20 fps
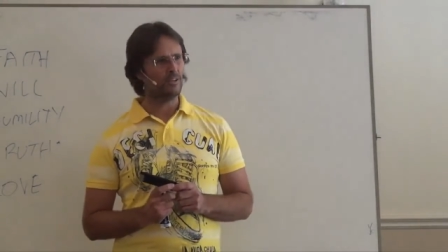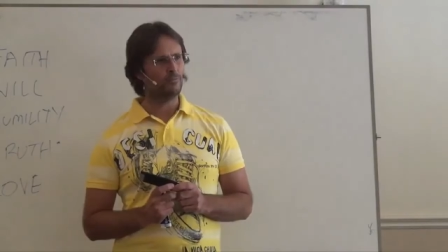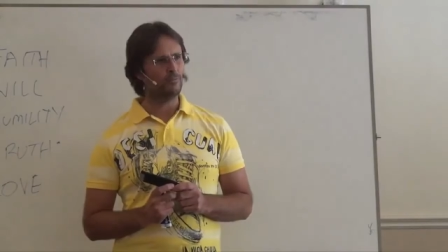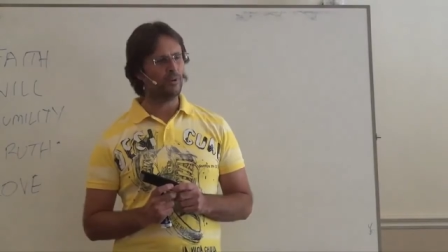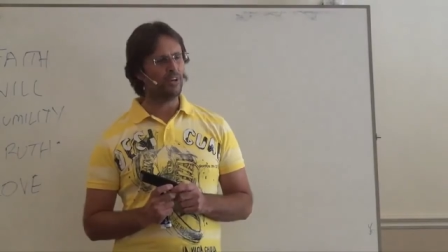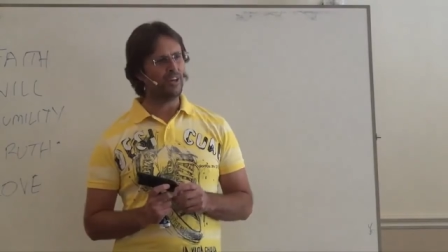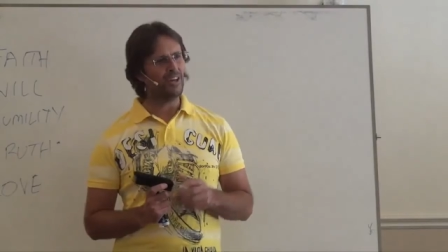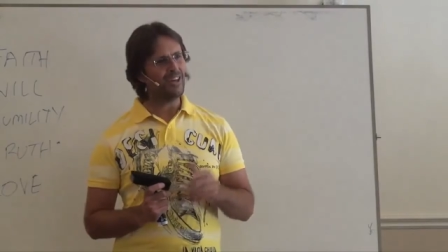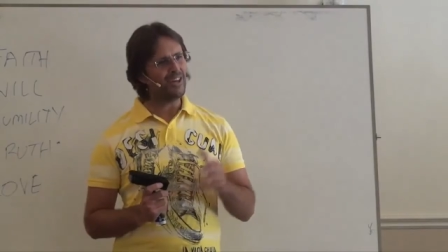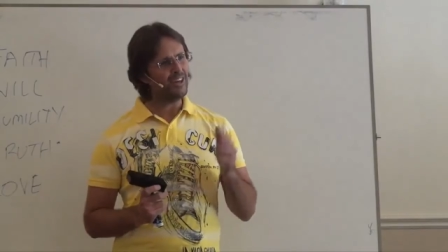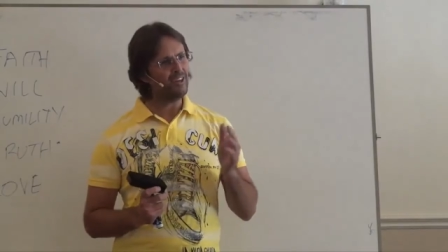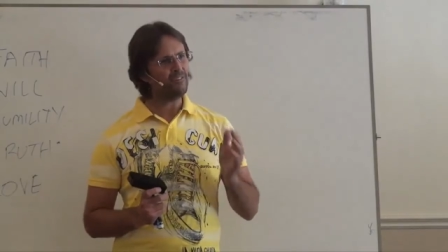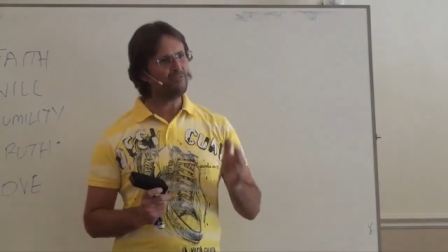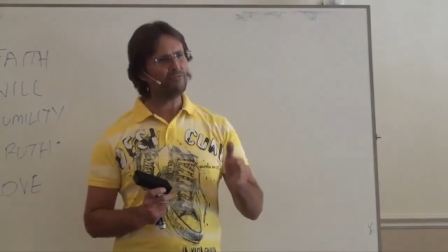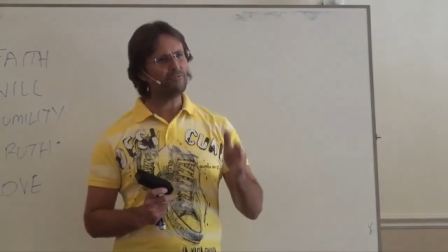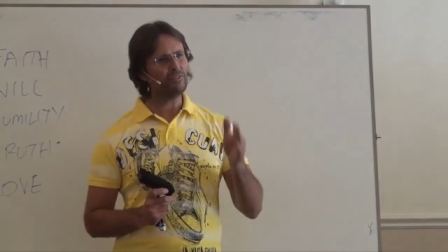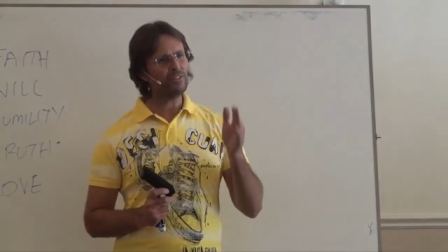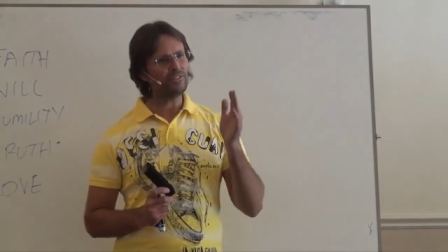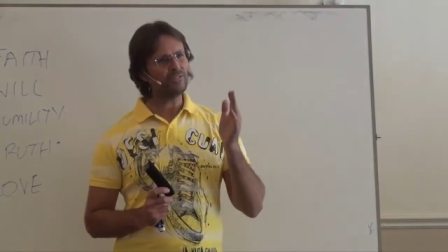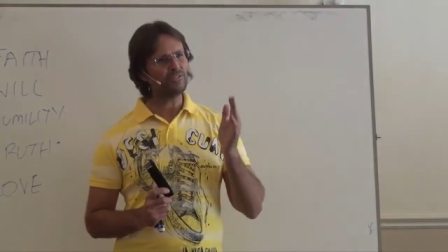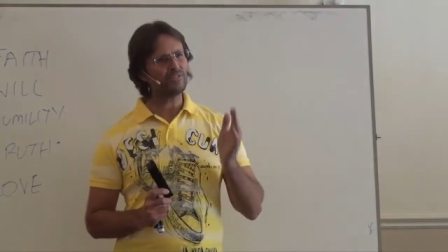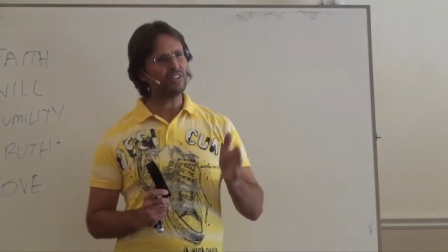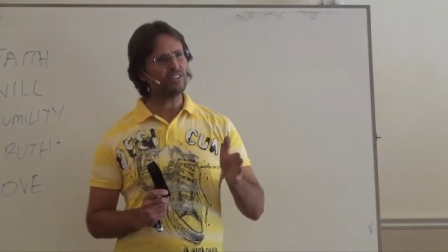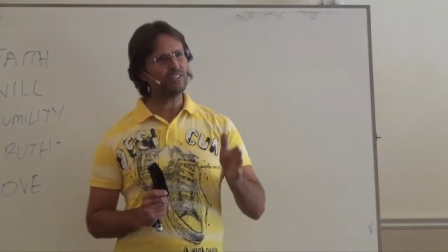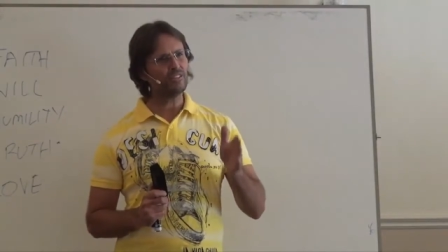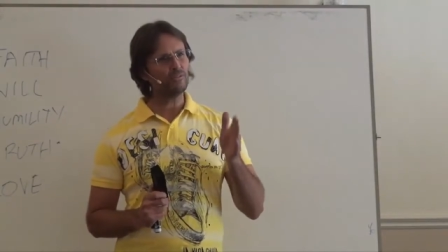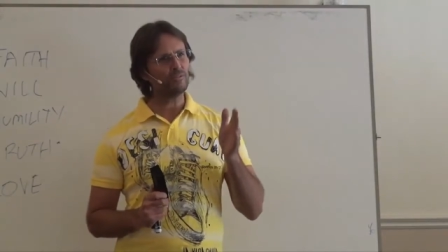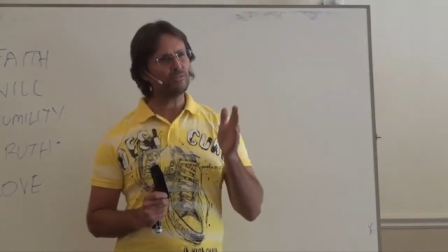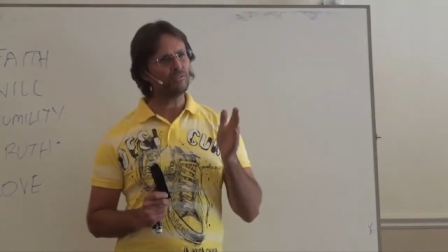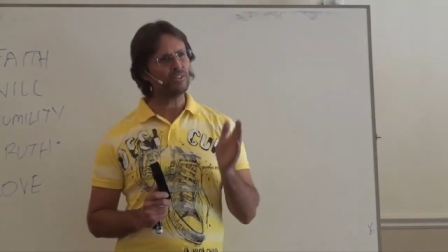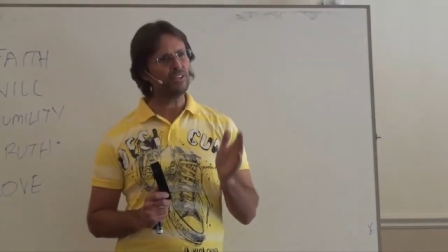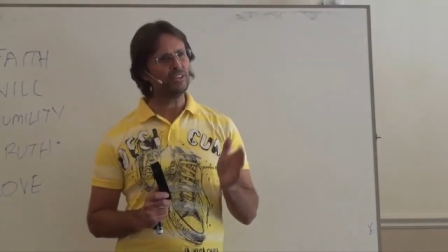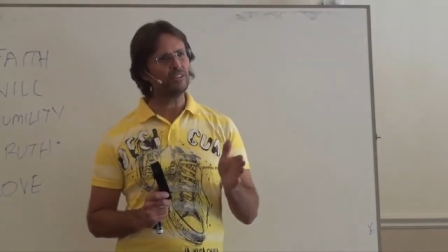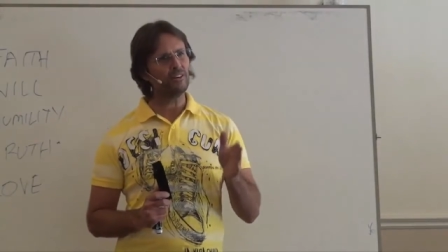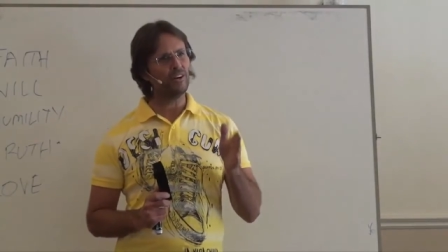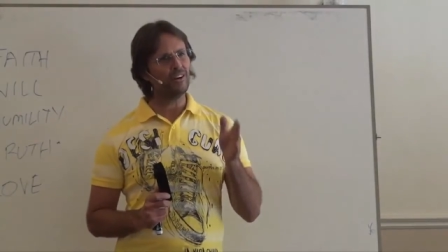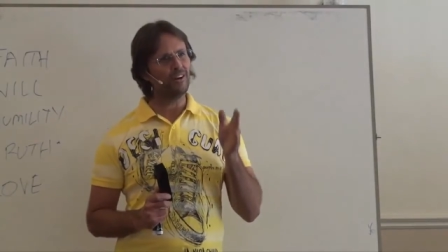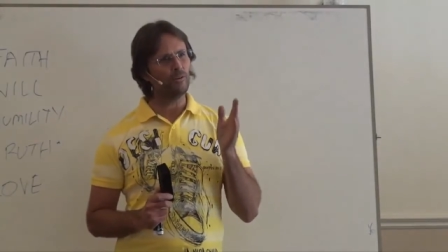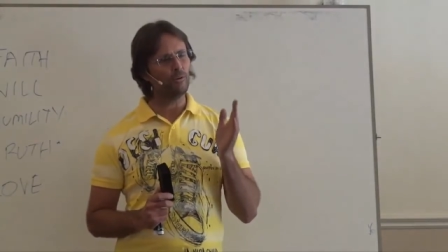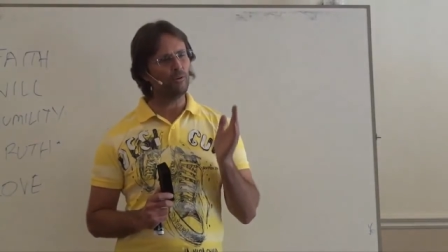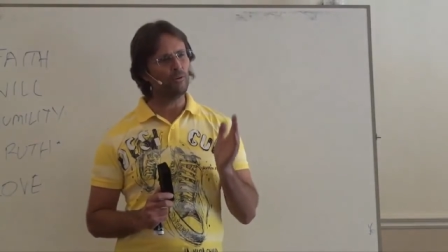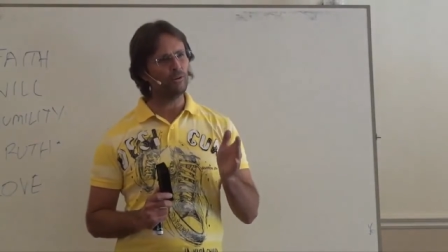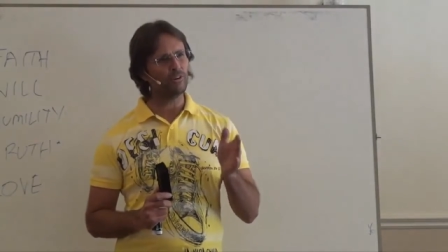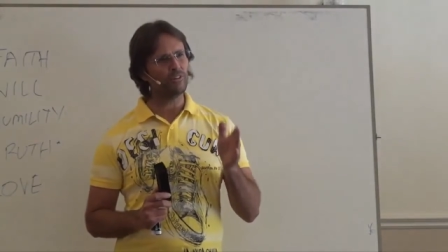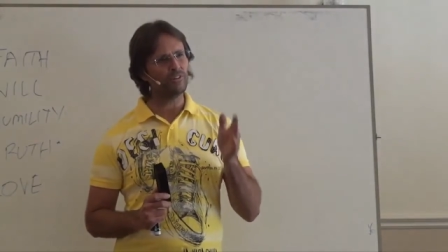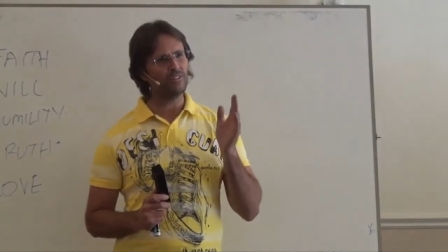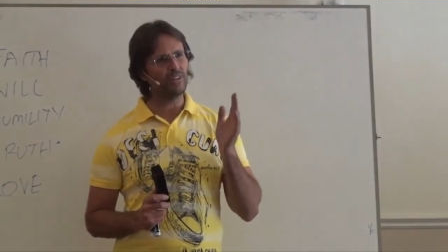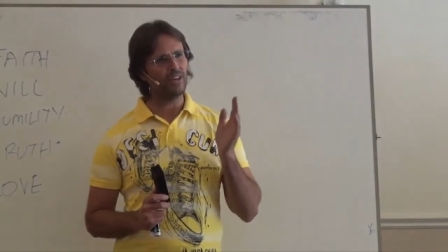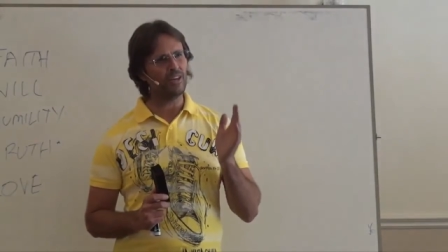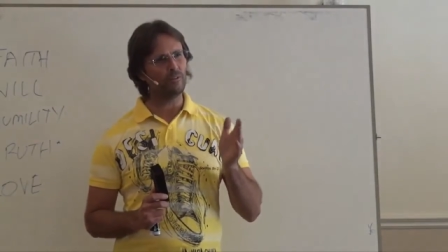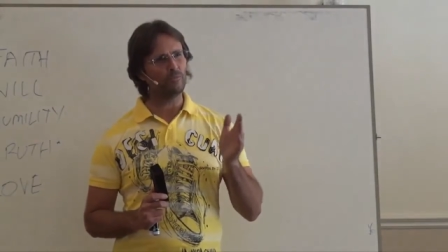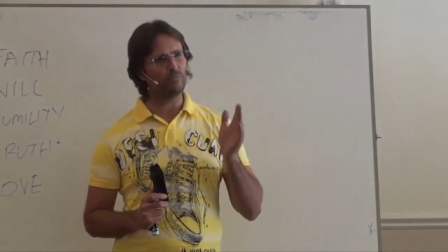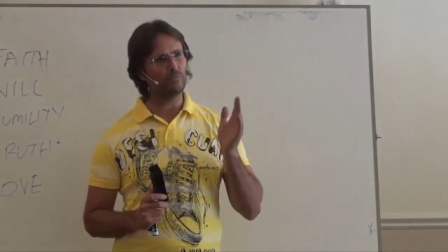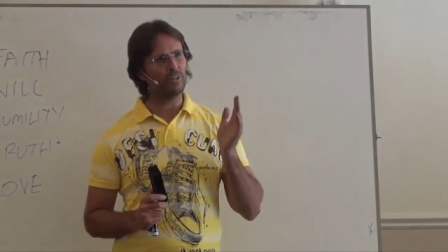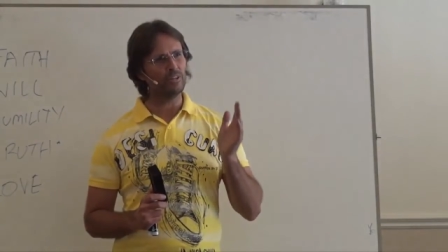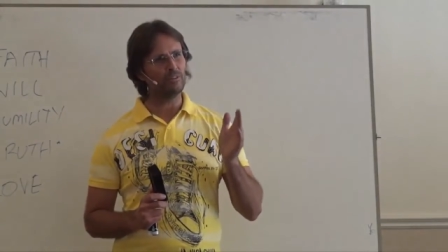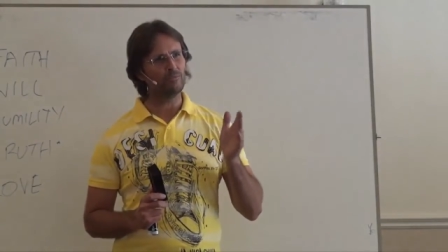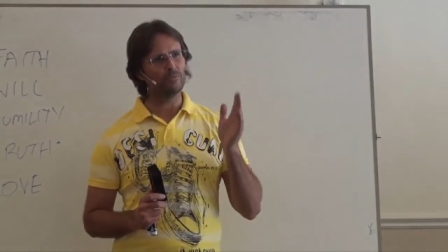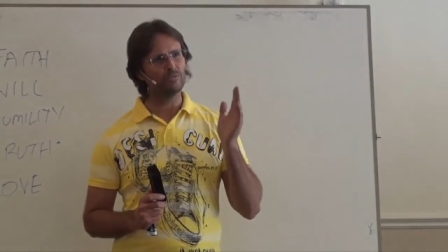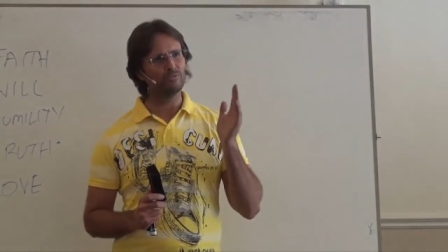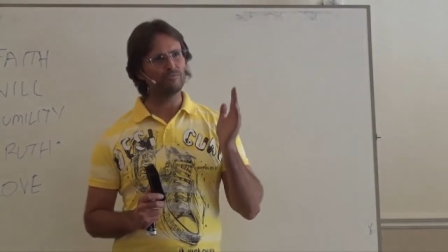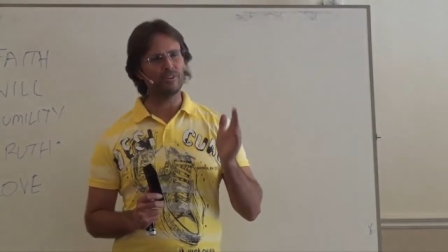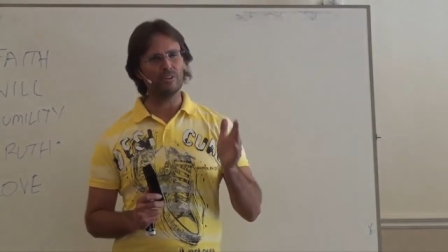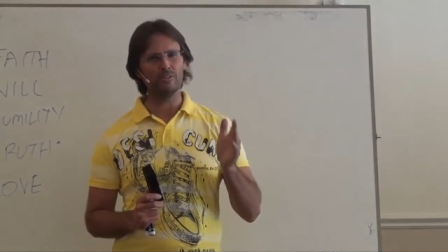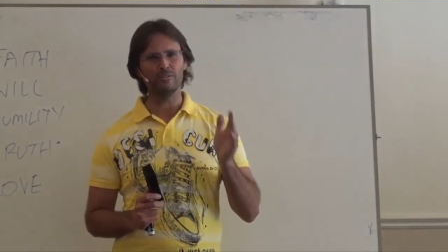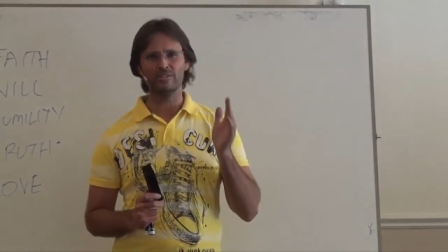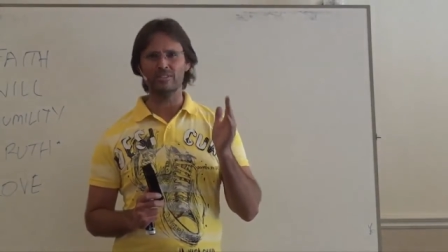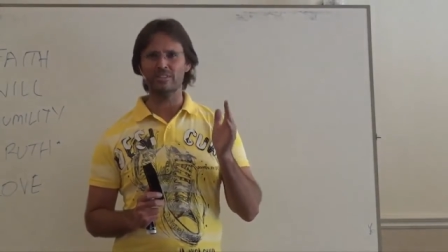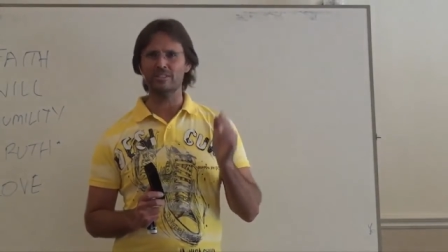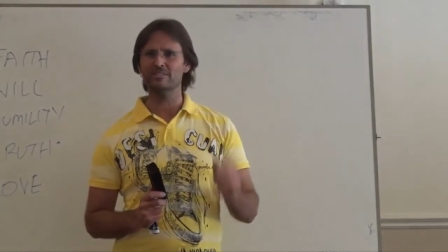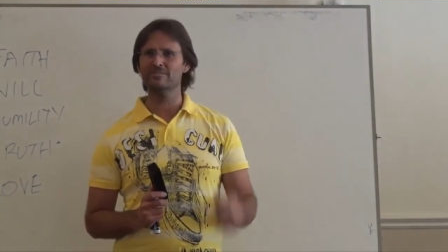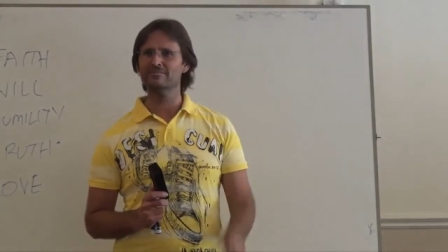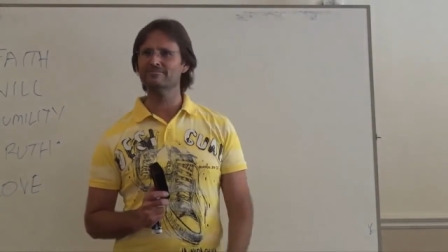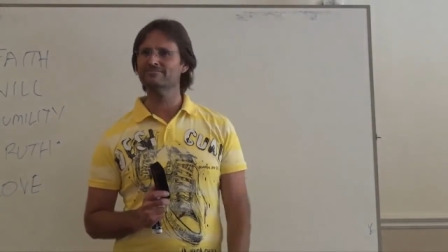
where every single thing I ordered that week was faulty.